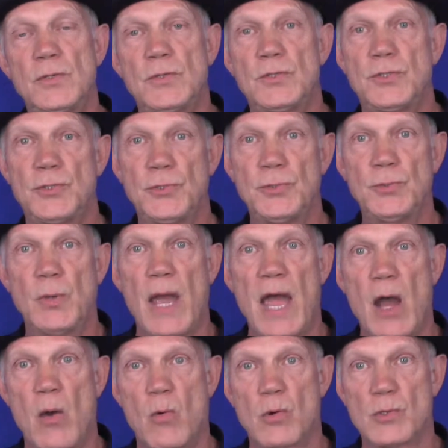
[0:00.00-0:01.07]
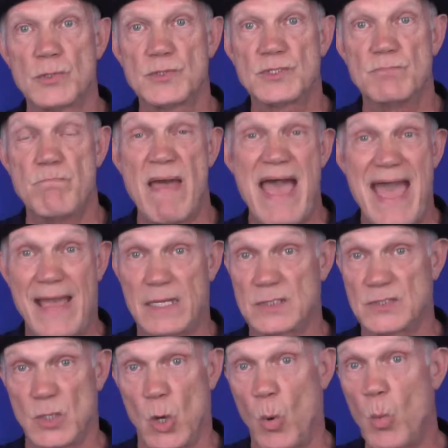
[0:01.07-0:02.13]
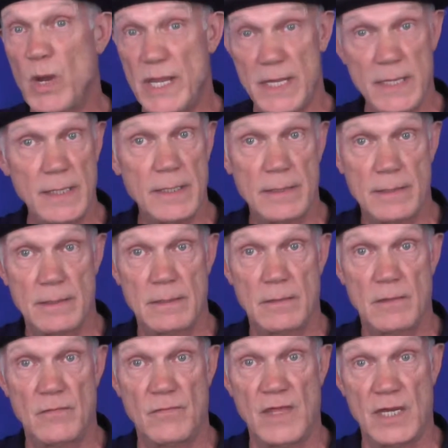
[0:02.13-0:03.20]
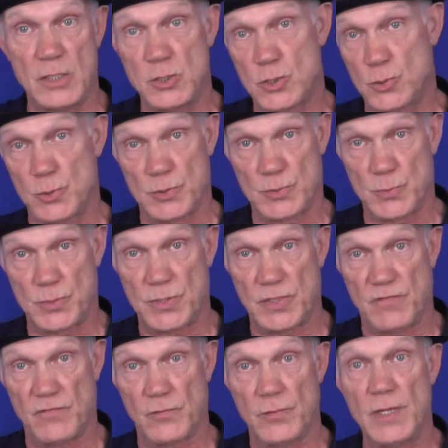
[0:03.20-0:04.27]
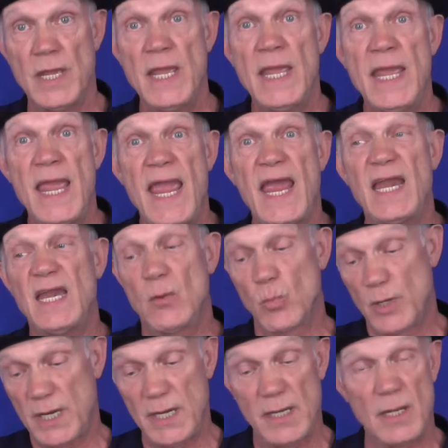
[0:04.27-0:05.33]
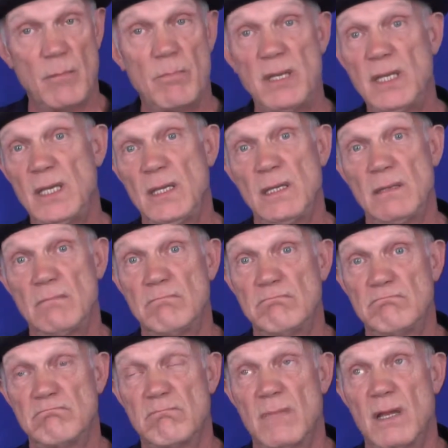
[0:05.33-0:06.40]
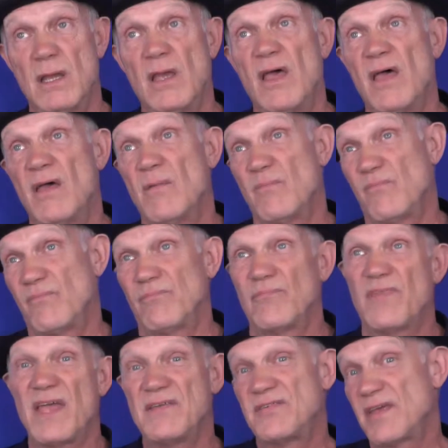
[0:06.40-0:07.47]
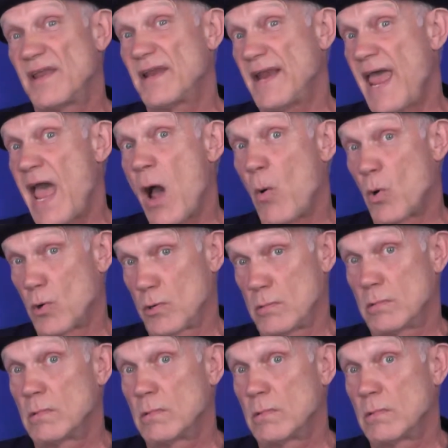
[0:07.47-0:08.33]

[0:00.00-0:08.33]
two hours max a week that insurance would cover. And it would end up being, they said an hour